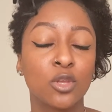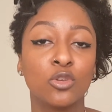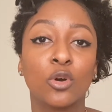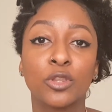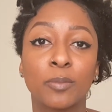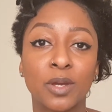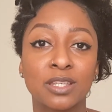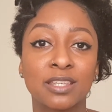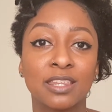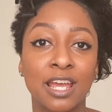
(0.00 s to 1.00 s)
You're the
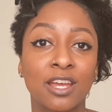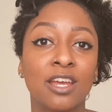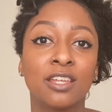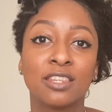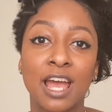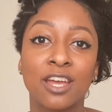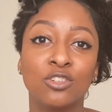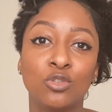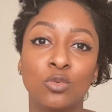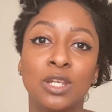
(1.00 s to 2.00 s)
person that
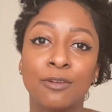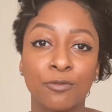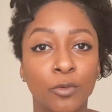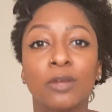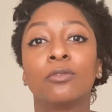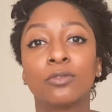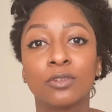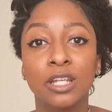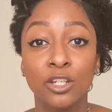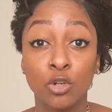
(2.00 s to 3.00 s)
you live with
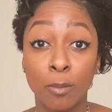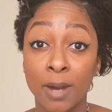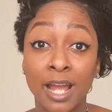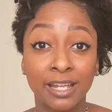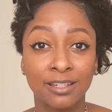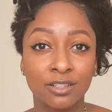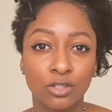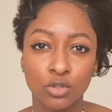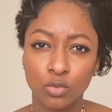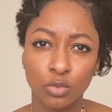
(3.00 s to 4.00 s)
in your mind.
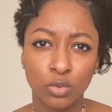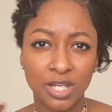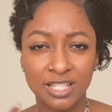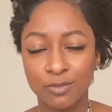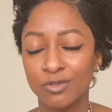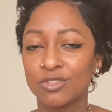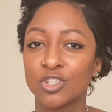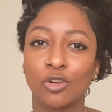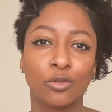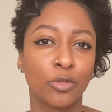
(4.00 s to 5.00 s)
You experience
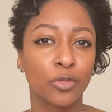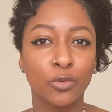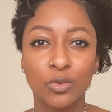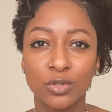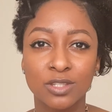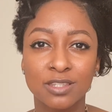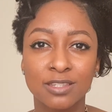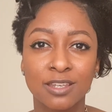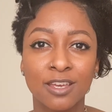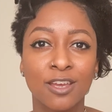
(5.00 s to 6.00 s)
your own
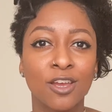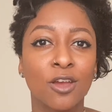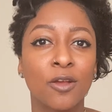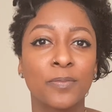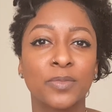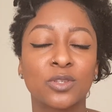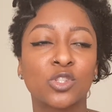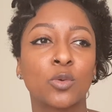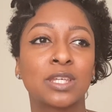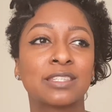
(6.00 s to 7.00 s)
thoughts.
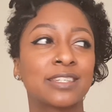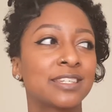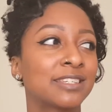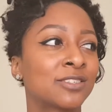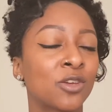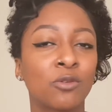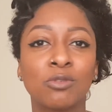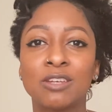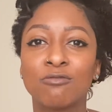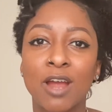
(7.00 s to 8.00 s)
So it's
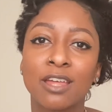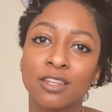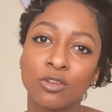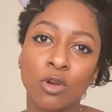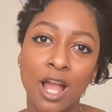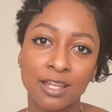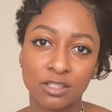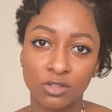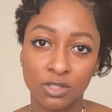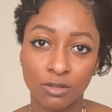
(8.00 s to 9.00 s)
only right that you're kind
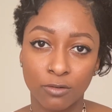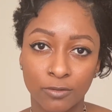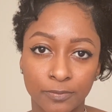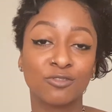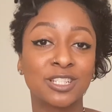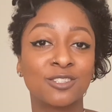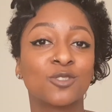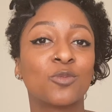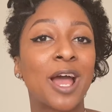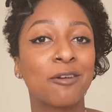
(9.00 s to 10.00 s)
to yourself. The
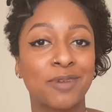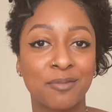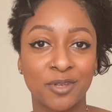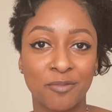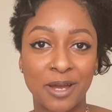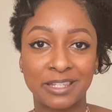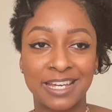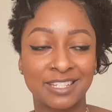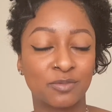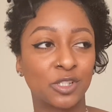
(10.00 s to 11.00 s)
reasons why I'm happy about
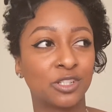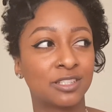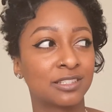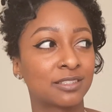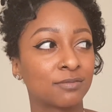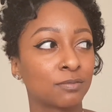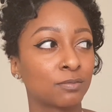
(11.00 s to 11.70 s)
that is because